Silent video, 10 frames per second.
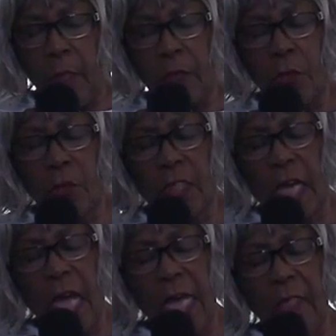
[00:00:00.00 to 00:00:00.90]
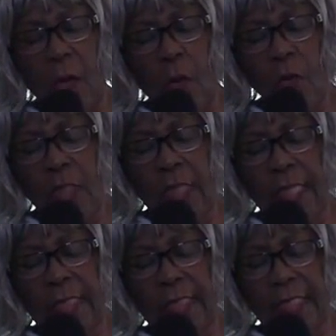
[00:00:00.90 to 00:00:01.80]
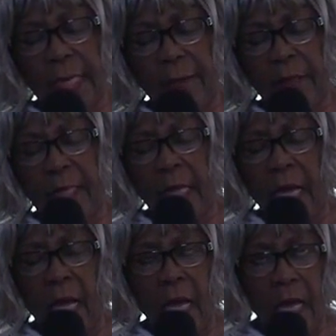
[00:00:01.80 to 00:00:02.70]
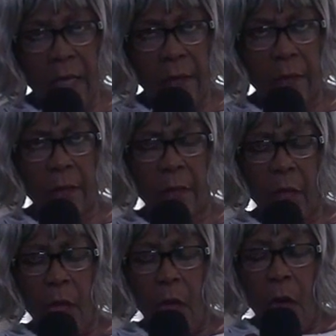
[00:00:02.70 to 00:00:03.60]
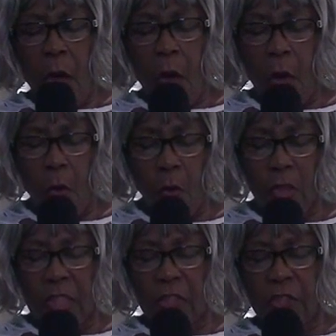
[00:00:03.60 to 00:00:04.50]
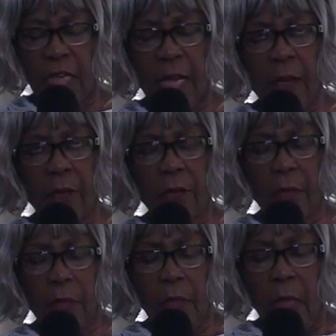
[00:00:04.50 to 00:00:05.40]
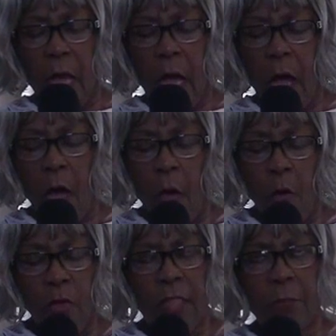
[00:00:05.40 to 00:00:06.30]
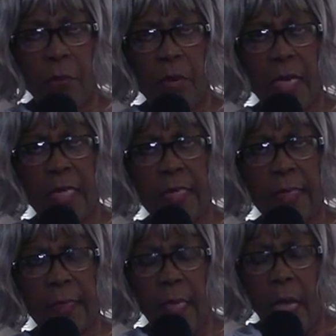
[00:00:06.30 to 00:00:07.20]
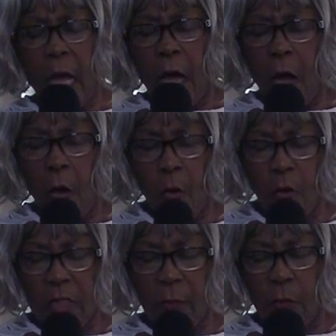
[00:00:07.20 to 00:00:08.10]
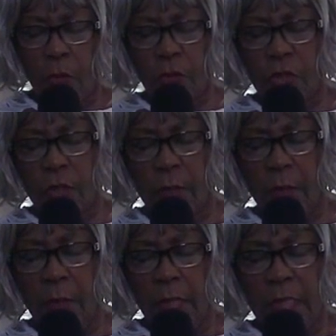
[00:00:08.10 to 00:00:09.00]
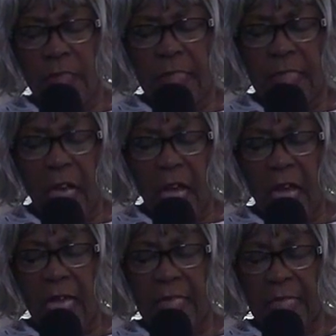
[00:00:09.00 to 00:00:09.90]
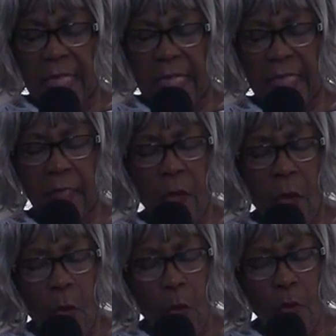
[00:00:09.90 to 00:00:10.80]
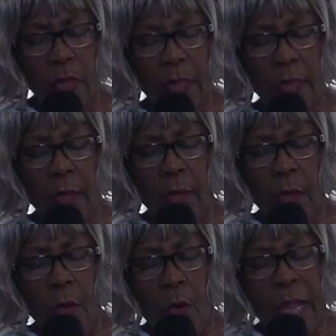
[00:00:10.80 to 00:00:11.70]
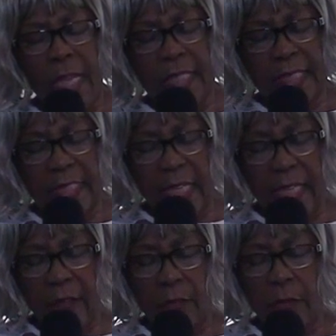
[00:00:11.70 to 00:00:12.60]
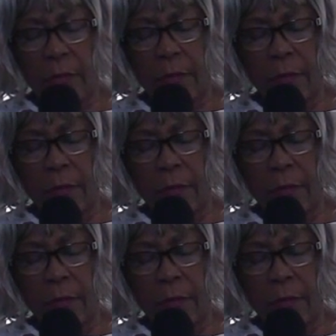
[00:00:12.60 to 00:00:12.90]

So God only accept and honor, holy shout, a holy praise, a holy worship. See, God is holy and sacred.